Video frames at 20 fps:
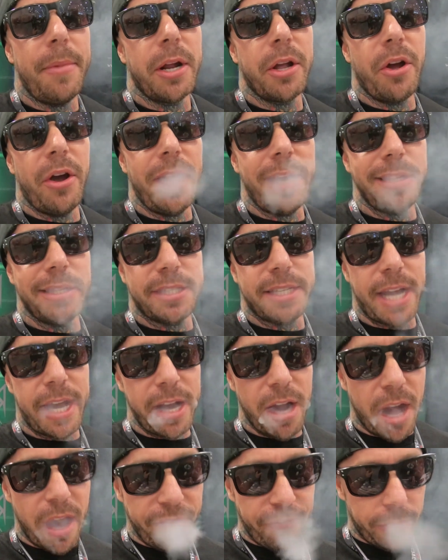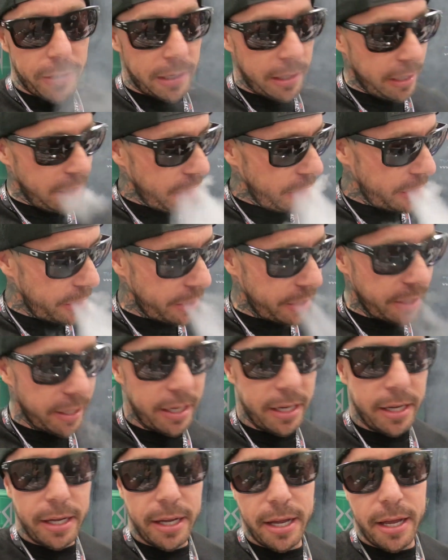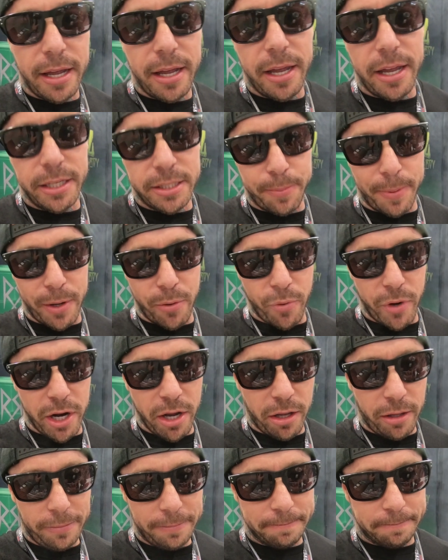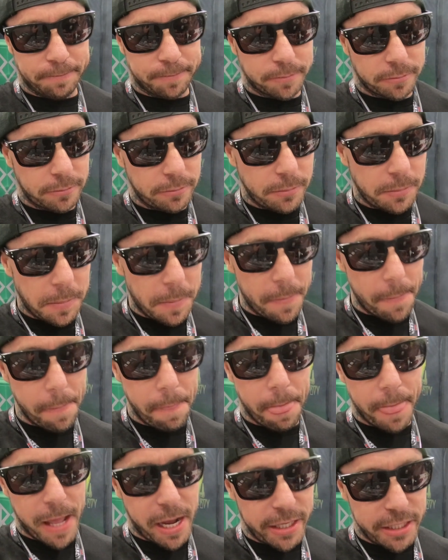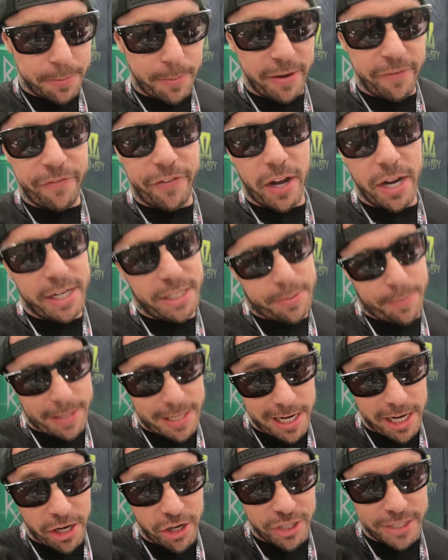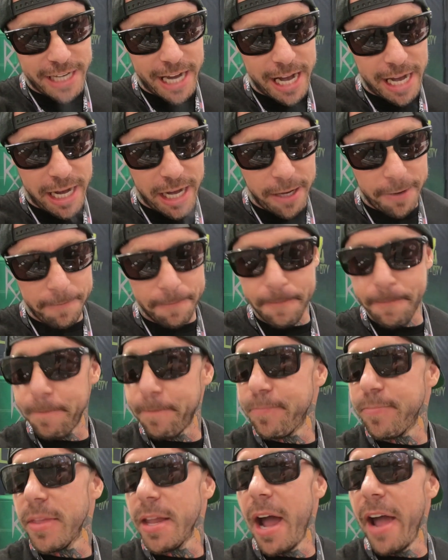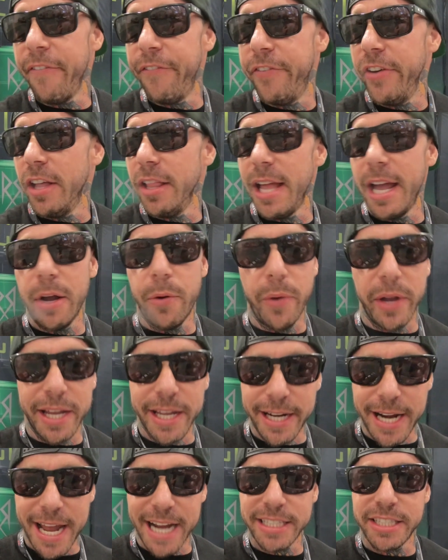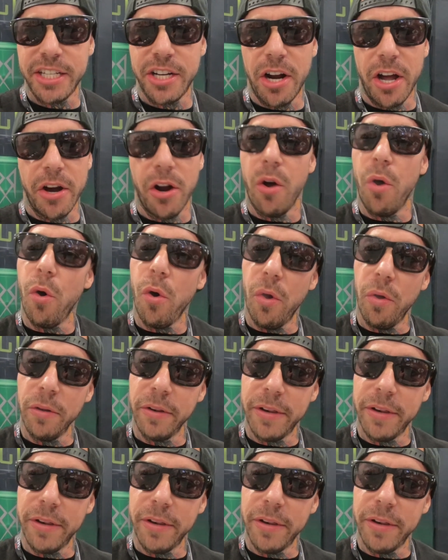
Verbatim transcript: going to go ahead and sign off. It's been real. It's been fun. It's been entertaining. I feel like we connected on a whole